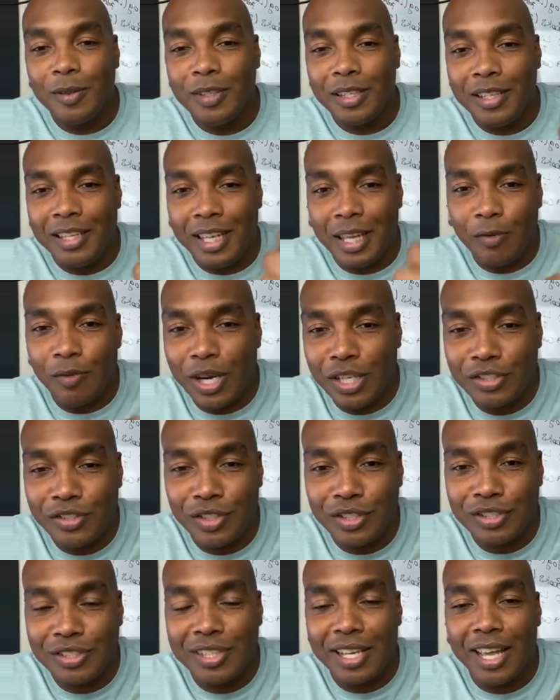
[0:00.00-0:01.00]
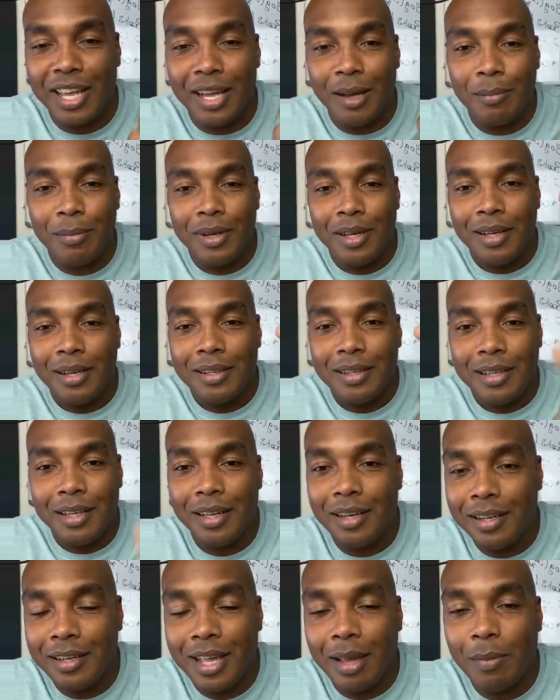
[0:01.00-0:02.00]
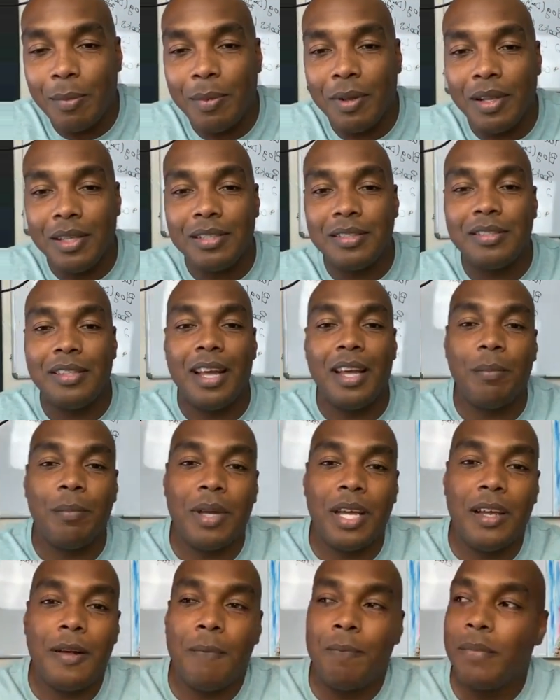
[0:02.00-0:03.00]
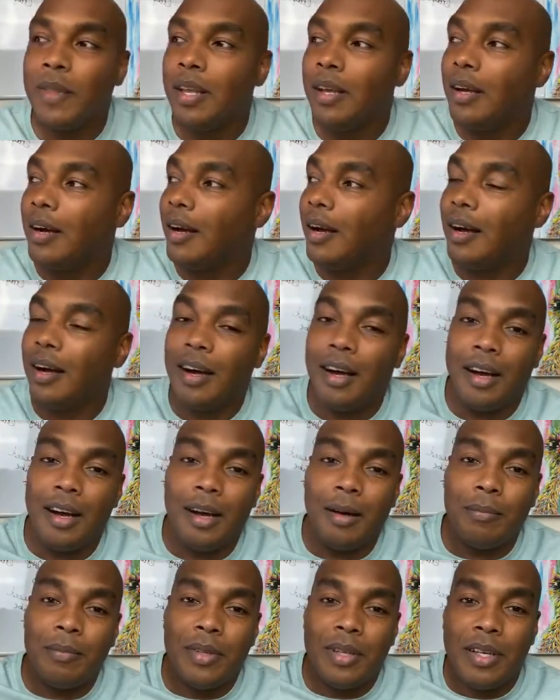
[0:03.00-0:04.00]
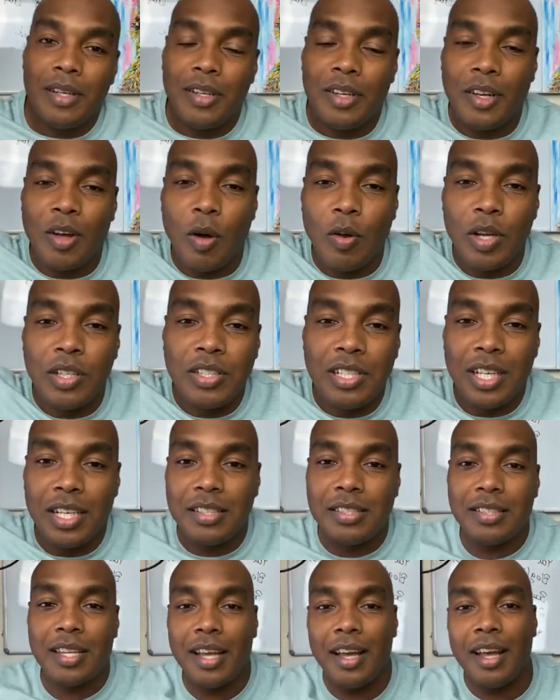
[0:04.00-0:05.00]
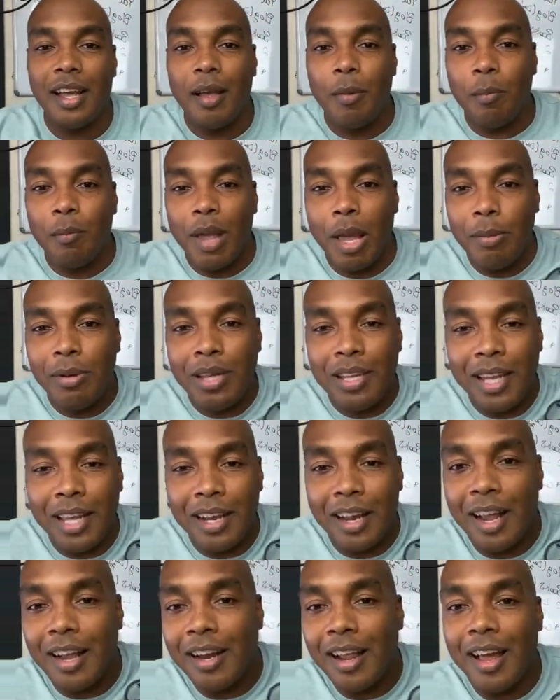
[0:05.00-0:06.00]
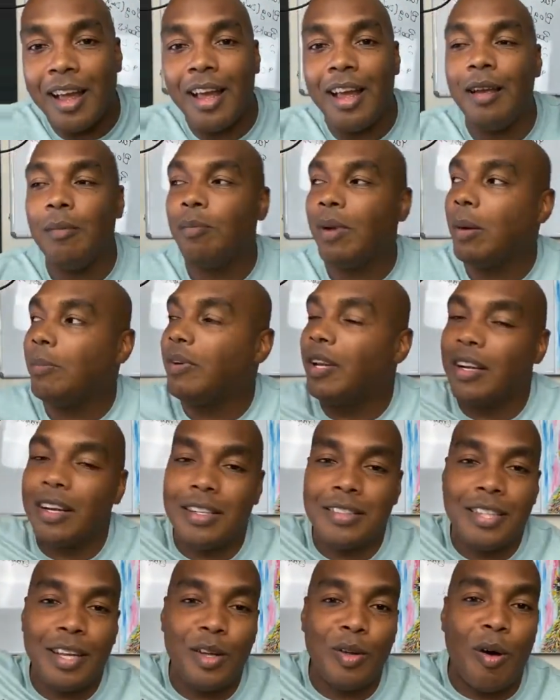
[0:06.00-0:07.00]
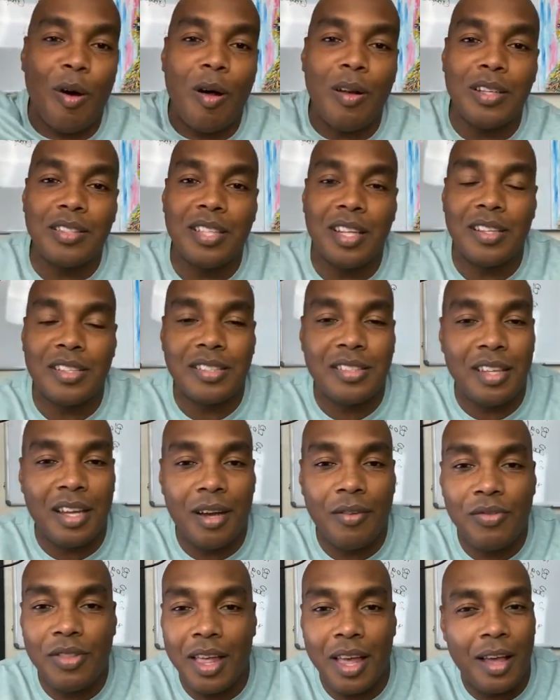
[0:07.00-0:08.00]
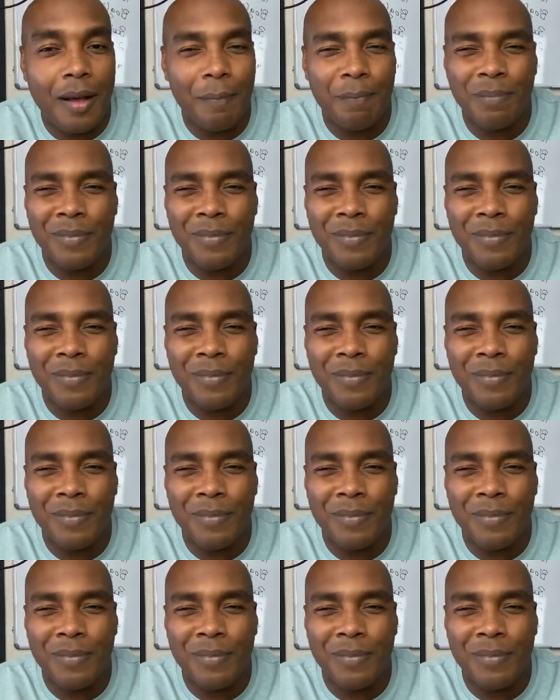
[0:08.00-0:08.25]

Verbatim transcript: get registered with SAM, get a capability statement, um, go to GSA, maybe get 8A. Maybe they're going to tell you all this other stuff that